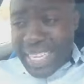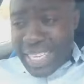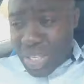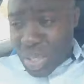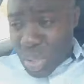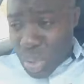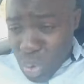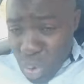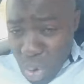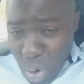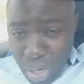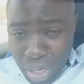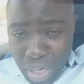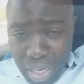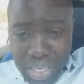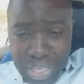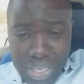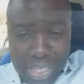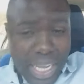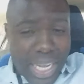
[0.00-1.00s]
these two
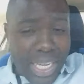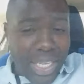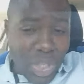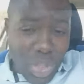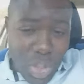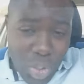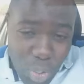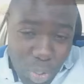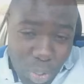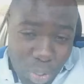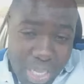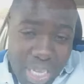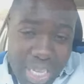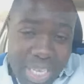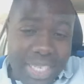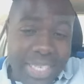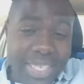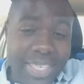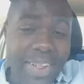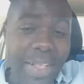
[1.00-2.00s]
already, they knew
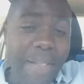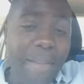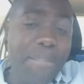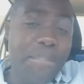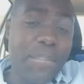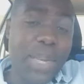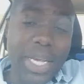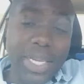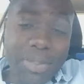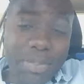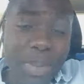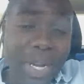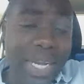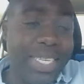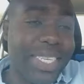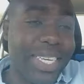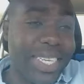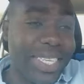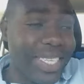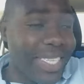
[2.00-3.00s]
that as
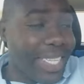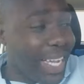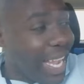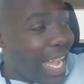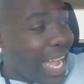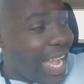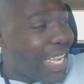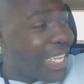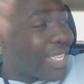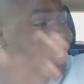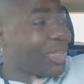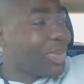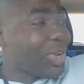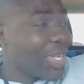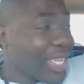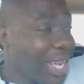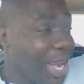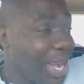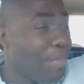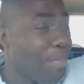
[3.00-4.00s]
much as the guy is
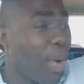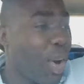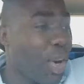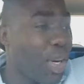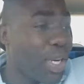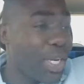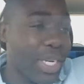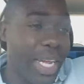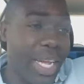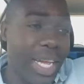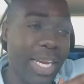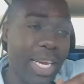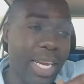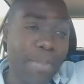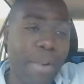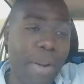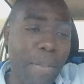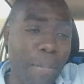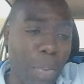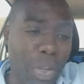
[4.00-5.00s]
talking about
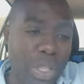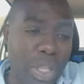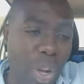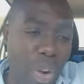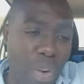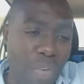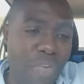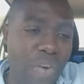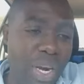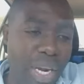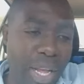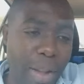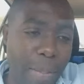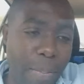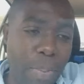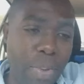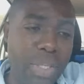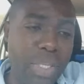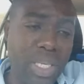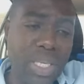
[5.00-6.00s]
Ramaphosa offering a
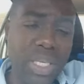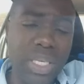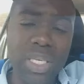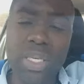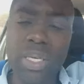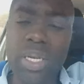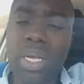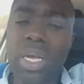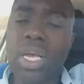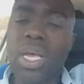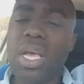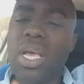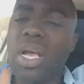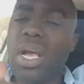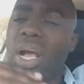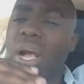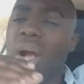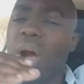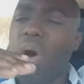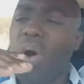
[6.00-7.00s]
position,
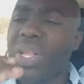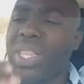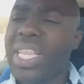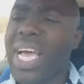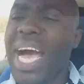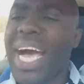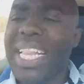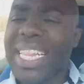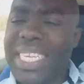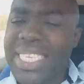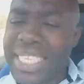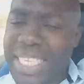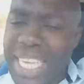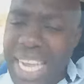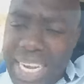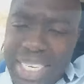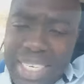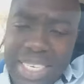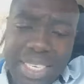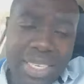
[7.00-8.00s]
on the other
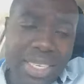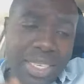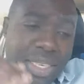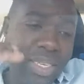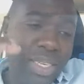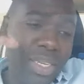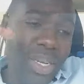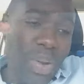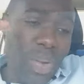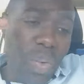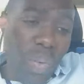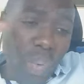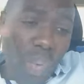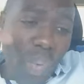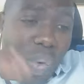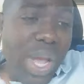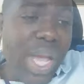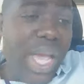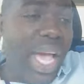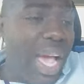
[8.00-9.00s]
side,
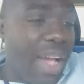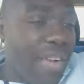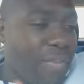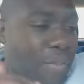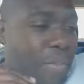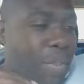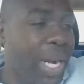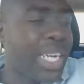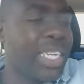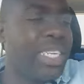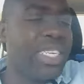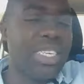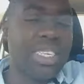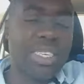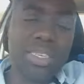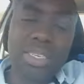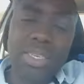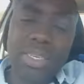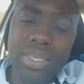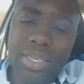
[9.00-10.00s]
we have
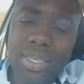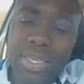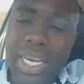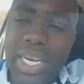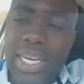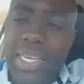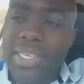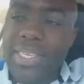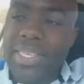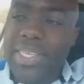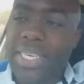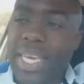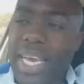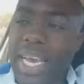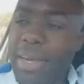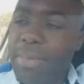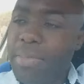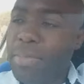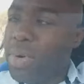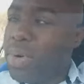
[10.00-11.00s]
money.
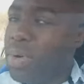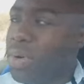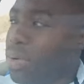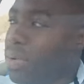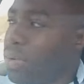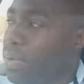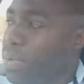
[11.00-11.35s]
80K, bro.